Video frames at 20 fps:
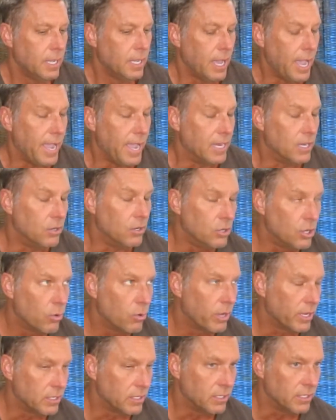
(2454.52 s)
I had
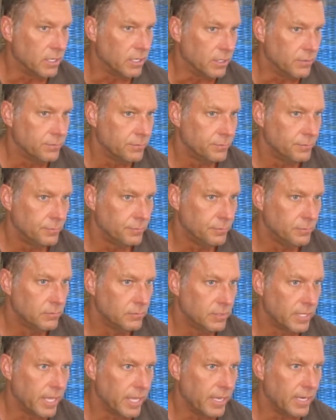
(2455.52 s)
no idea
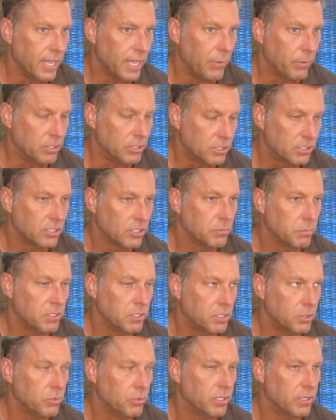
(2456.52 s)
that I would still be
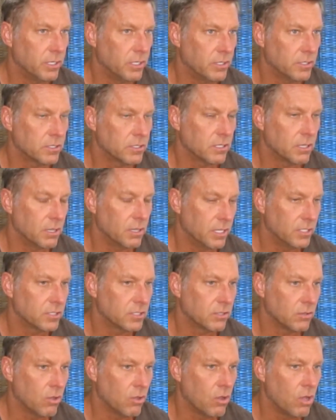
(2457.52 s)
doing this
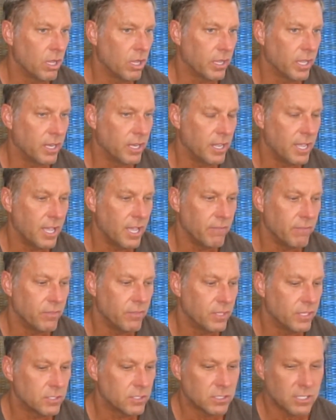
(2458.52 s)
this long and have
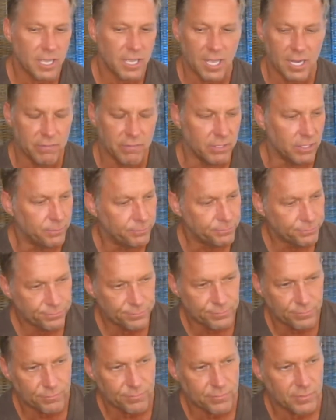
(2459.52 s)
this kind of a
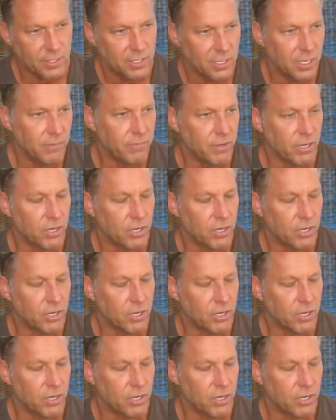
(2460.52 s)
of a